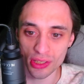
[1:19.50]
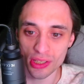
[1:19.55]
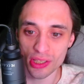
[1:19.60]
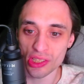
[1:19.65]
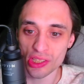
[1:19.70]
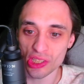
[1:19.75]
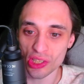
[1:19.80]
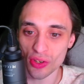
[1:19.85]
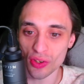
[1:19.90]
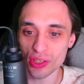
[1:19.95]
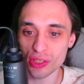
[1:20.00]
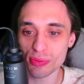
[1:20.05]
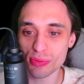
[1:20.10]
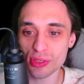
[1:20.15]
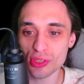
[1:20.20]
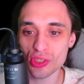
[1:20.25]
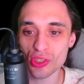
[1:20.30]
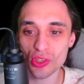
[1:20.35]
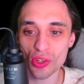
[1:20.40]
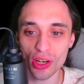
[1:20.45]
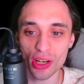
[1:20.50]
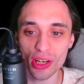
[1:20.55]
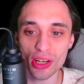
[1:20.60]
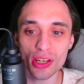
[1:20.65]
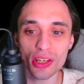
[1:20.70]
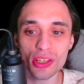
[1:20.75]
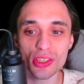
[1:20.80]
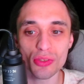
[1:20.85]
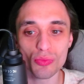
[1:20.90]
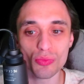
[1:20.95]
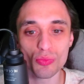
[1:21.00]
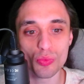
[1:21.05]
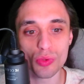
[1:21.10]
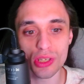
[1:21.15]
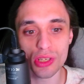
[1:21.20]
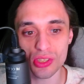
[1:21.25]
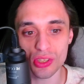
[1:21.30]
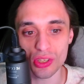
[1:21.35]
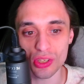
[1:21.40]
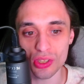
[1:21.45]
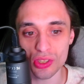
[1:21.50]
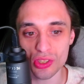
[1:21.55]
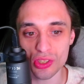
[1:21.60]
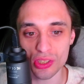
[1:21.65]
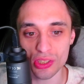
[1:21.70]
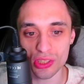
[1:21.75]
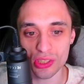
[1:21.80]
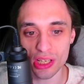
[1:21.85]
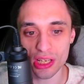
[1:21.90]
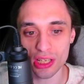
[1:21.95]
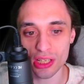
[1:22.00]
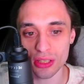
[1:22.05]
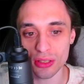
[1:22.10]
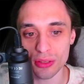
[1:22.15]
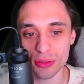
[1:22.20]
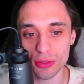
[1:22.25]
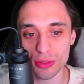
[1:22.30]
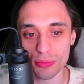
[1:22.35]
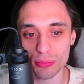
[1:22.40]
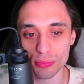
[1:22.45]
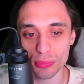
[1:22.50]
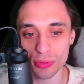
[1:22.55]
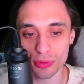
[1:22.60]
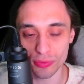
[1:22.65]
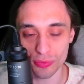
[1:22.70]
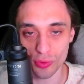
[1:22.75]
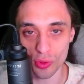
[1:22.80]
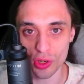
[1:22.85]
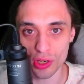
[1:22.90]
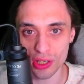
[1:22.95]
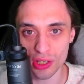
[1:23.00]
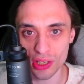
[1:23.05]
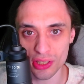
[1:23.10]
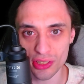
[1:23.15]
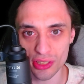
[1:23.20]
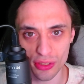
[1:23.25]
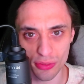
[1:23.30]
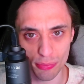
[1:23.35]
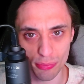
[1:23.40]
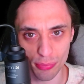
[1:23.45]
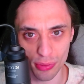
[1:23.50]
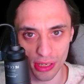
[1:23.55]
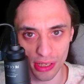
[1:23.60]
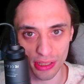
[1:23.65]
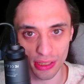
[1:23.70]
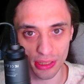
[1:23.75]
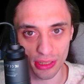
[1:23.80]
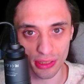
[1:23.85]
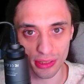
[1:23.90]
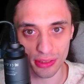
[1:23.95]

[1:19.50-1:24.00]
So always be sure to research your tech before you buy it.